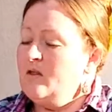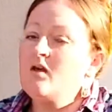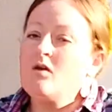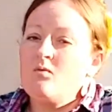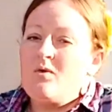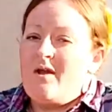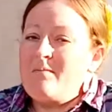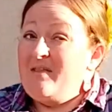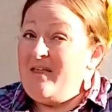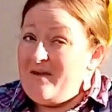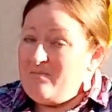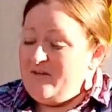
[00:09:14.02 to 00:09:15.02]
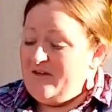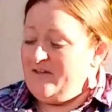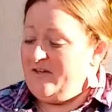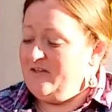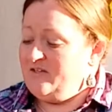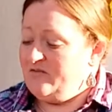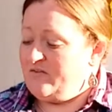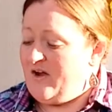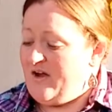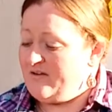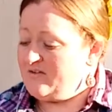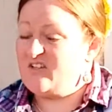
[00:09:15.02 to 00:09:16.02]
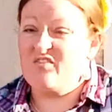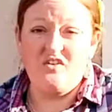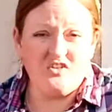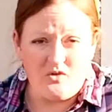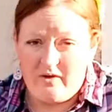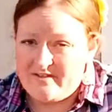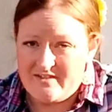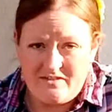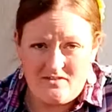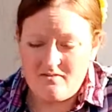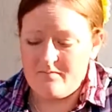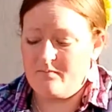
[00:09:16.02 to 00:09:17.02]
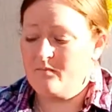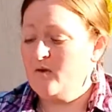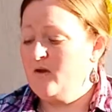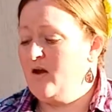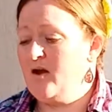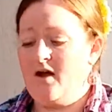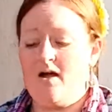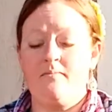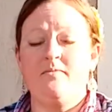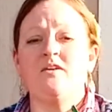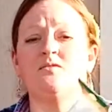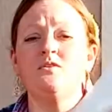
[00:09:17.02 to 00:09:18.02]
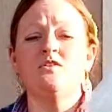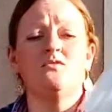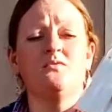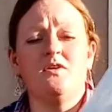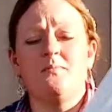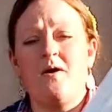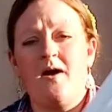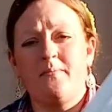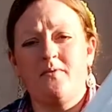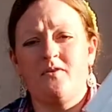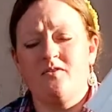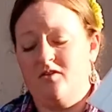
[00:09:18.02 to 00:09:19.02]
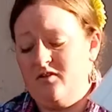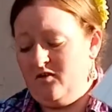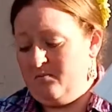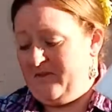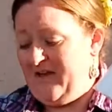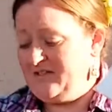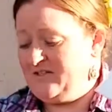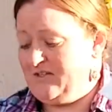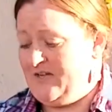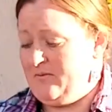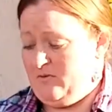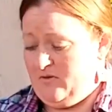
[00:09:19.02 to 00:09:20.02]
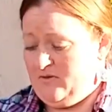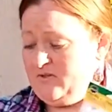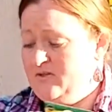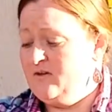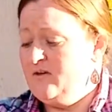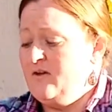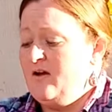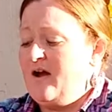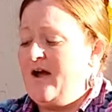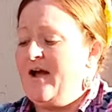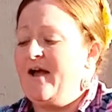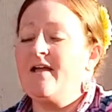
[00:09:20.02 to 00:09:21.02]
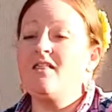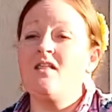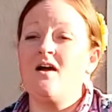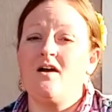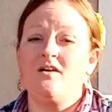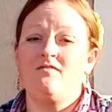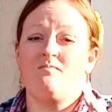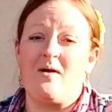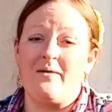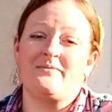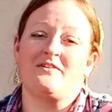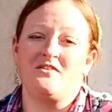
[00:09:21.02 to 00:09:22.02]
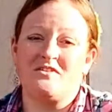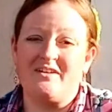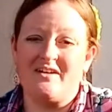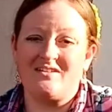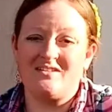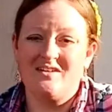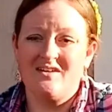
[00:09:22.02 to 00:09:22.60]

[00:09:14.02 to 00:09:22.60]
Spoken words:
when I'm labeling these, you've got different choices. These ones are really popular, the little plastic labels. I love popsicle sticks.